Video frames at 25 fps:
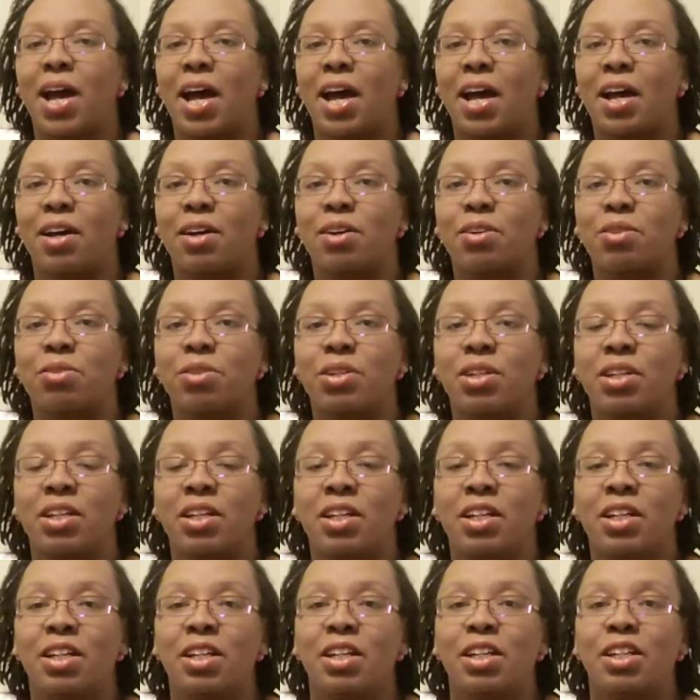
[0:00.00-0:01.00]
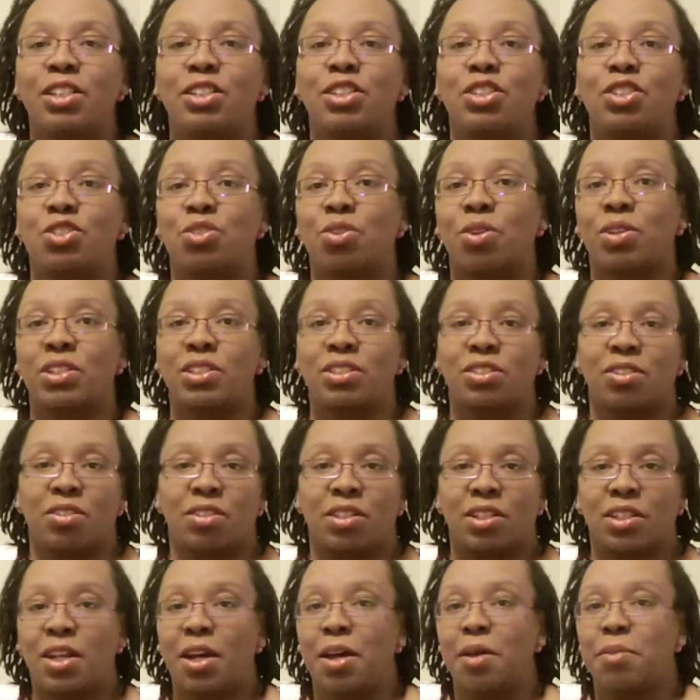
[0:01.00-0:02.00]
how Detroit is on
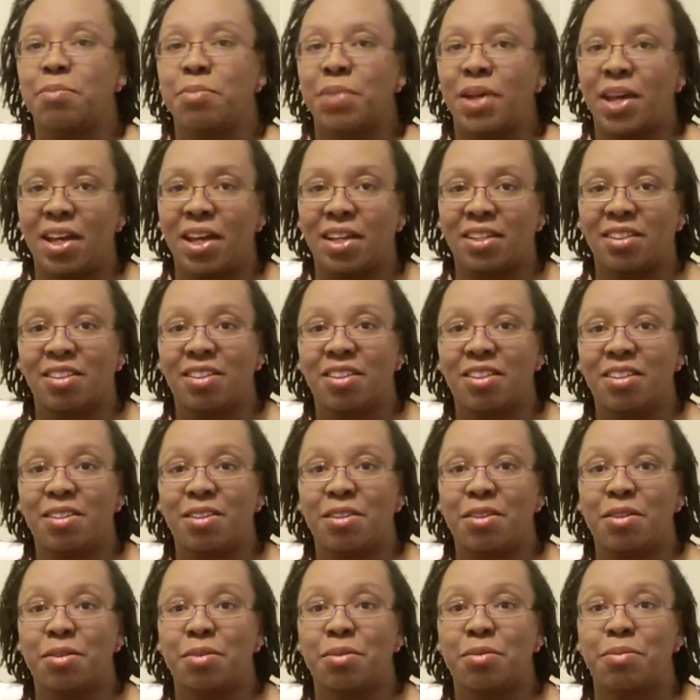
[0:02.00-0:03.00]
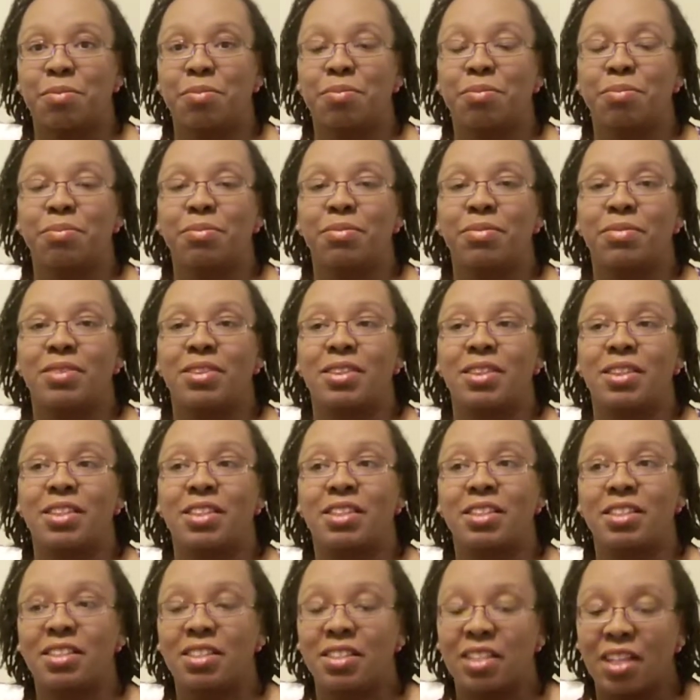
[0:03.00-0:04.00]
a comeback.
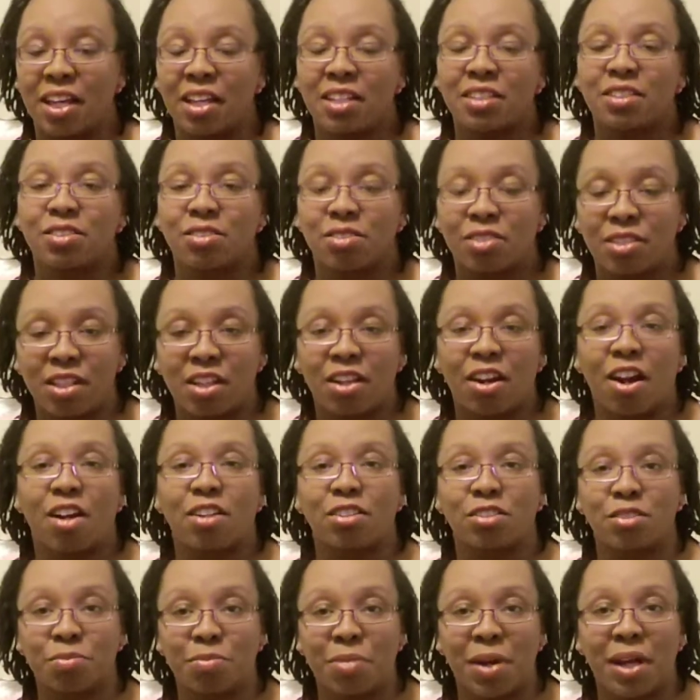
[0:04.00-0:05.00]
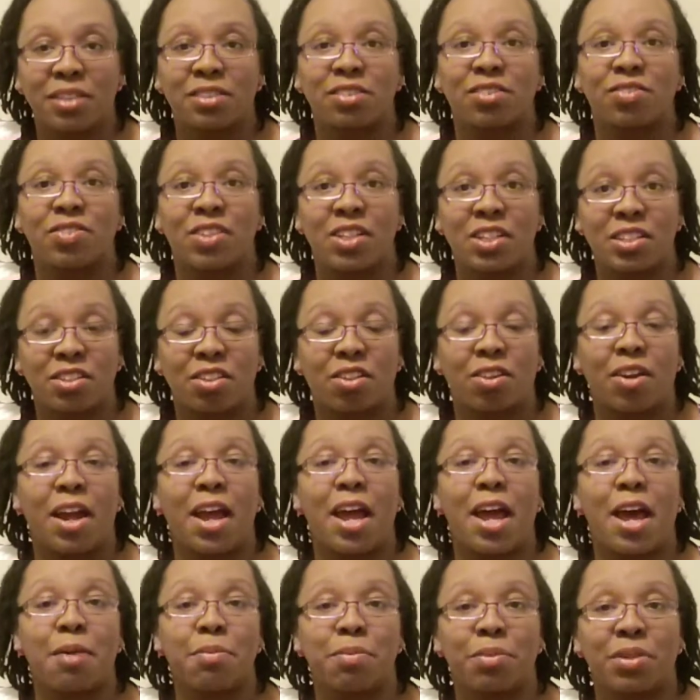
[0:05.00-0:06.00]
Yes, there are some positive things that are
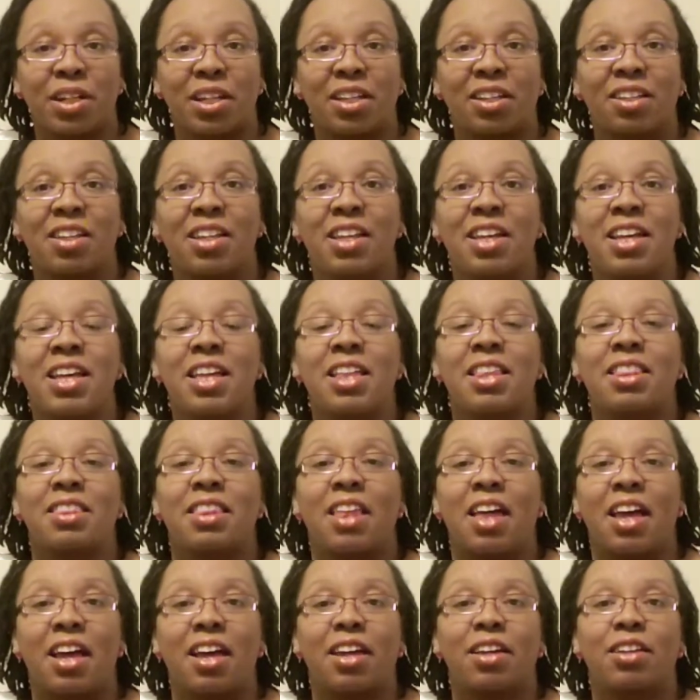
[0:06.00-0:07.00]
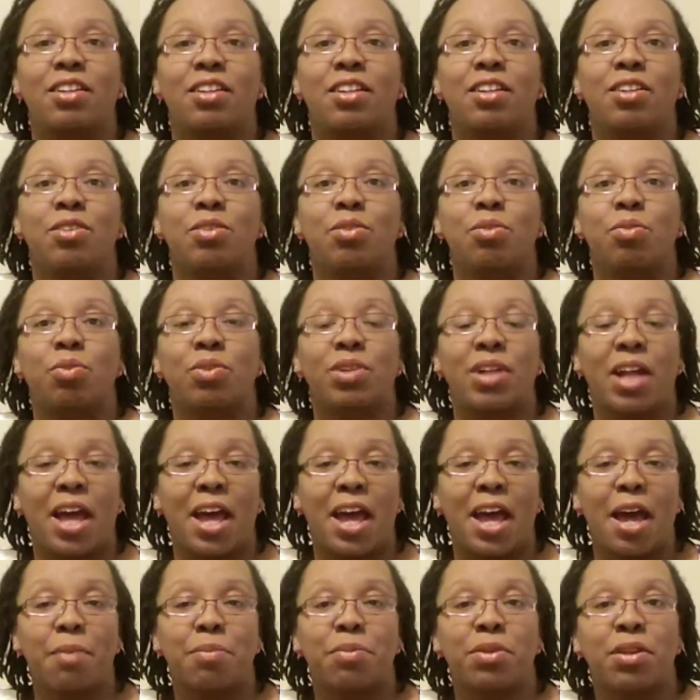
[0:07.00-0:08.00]
happening that were not
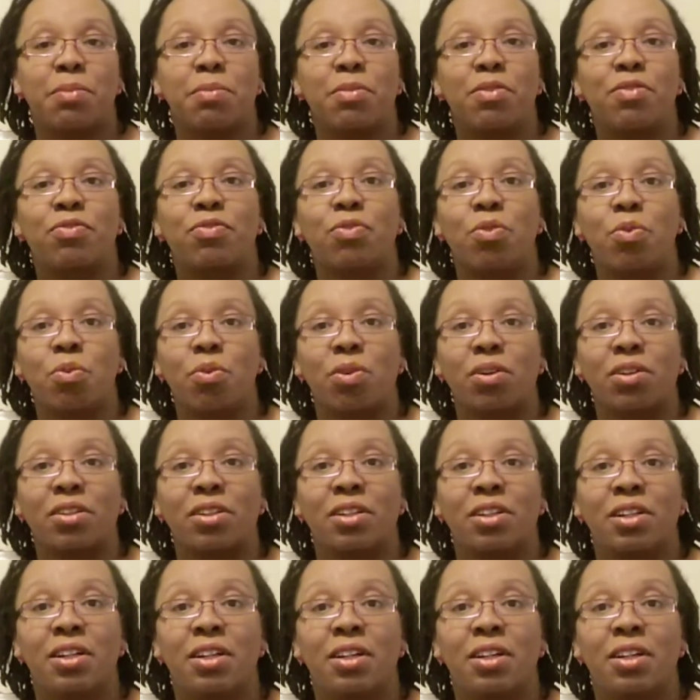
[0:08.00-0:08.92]
happening before.